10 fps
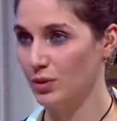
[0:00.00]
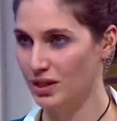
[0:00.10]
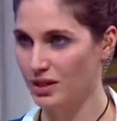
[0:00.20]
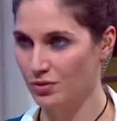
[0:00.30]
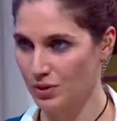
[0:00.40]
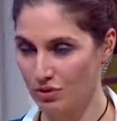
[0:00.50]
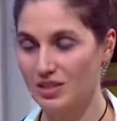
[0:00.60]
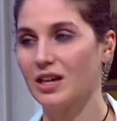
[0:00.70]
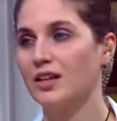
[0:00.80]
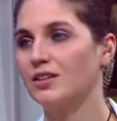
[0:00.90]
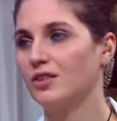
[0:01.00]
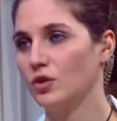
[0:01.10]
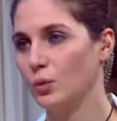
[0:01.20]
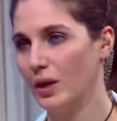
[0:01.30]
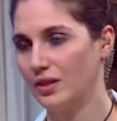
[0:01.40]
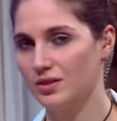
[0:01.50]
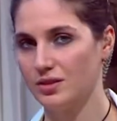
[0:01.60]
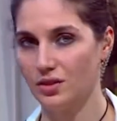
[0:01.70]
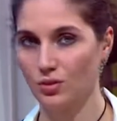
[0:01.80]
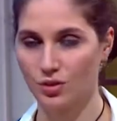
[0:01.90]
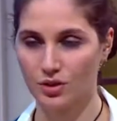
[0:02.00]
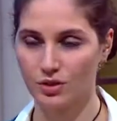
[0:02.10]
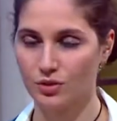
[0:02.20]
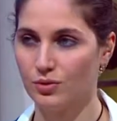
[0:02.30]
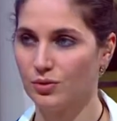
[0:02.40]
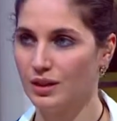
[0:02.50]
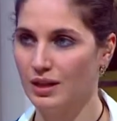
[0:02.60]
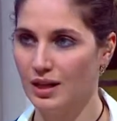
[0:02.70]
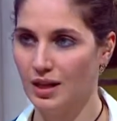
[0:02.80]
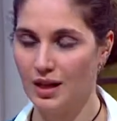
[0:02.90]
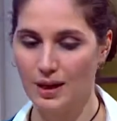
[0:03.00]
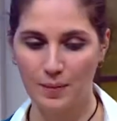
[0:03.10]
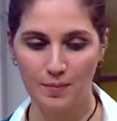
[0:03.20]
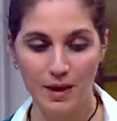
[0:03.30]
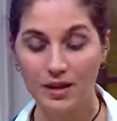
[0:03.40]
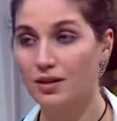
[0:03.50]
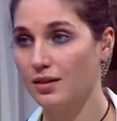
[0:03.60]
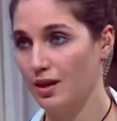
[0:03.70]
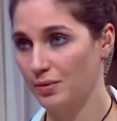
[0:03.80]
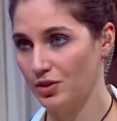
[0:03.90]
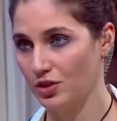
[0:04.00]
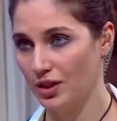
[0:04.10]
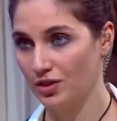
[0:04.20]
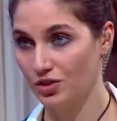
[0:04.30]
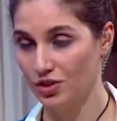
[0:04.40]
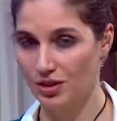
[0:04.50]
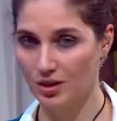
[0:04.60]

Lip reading: We recycle the waste in order to make climate change